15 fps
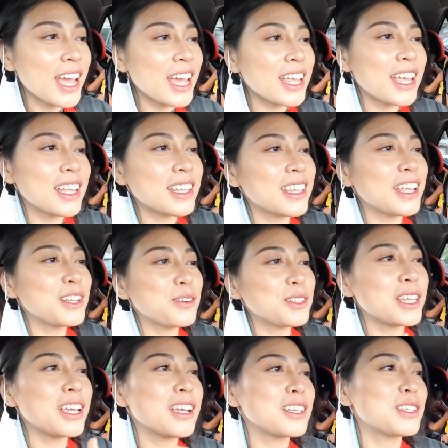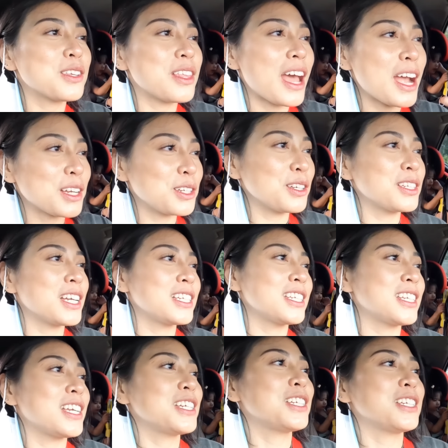it, it, they don't take us to the actual
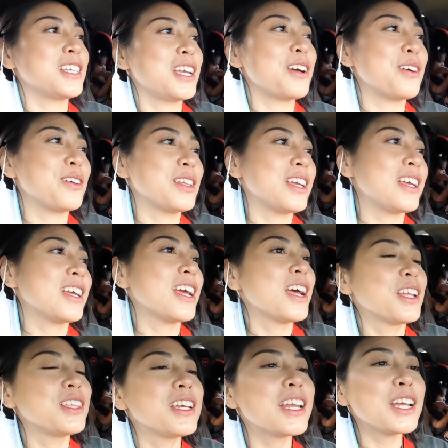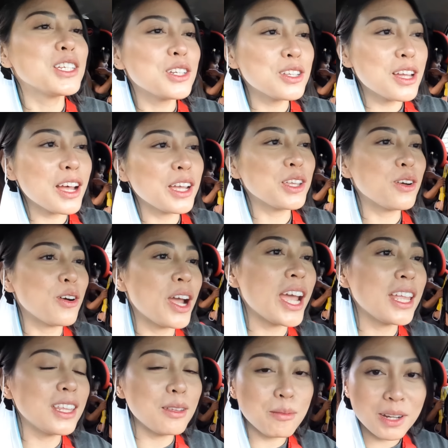destination. They go like diretso na kayo,
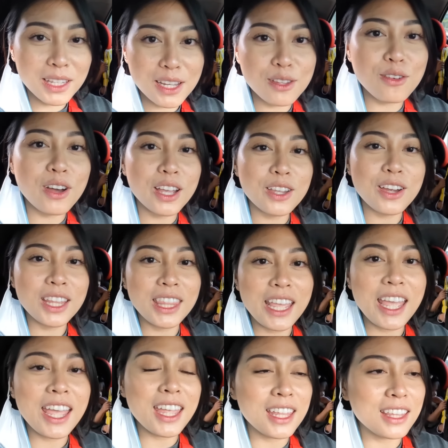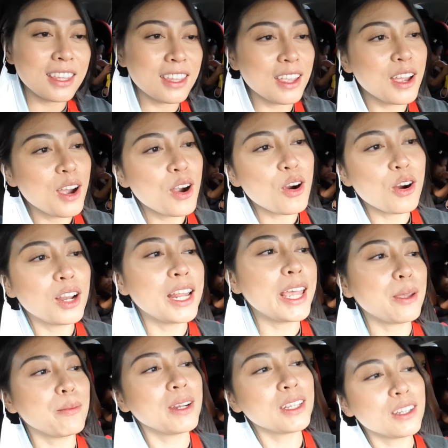and then magtanong kayo at the end. Or
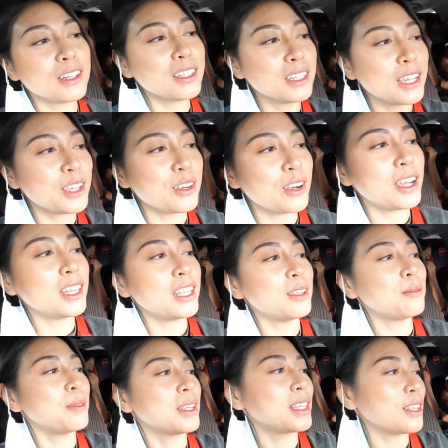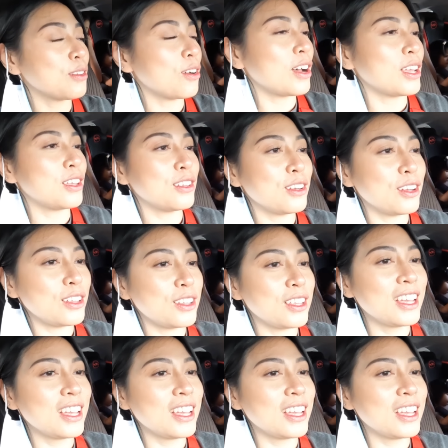like magturn kayo and then magtanong kayo don.